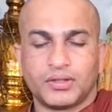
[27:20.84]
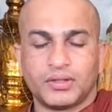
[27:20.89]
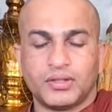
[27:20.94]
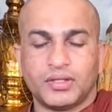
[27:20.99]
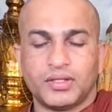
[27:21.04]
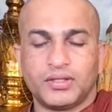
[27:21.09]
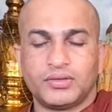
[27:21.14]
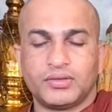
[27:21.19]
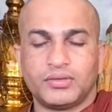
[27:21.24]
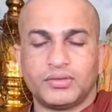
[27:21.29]

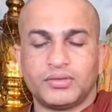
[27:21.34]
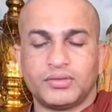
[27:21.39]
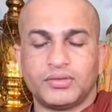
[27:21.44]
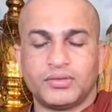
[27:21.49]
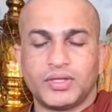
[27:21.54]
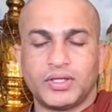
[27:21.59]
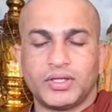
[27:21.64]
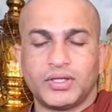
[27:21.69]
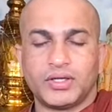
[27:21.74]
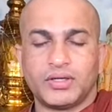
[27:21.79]
Let no
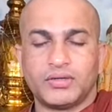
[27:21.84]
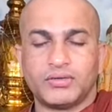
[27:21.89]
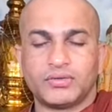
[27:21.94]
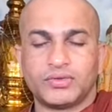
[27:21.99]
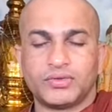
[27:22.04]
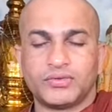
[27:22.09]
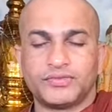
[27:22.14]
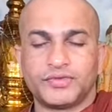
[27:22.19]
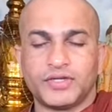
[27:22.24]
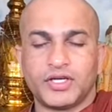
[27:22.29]
one out
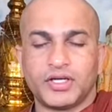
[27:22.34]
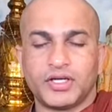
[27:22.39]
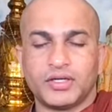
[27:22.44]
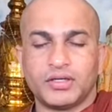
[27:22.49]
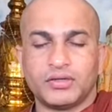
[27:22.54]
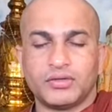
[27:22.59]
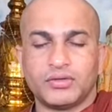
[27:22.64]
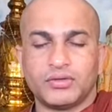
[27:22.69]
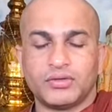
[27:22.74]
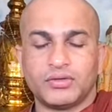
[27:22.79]
of
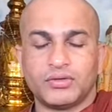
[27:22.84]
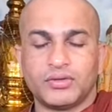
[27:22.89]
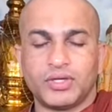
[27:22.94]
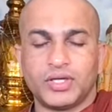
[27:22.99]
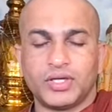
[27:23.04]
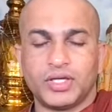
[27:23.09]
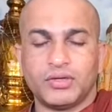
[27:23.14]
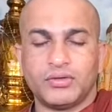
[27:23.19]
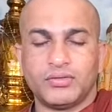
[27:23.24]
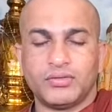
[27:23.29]
anger or
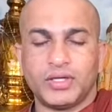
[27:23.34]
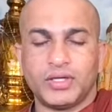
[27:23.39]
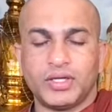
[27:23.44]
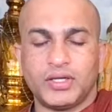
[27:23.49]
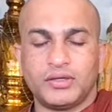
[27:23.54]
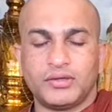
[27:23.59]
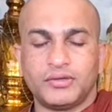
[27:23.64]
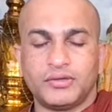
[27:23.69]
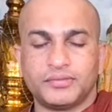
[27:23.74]
ill will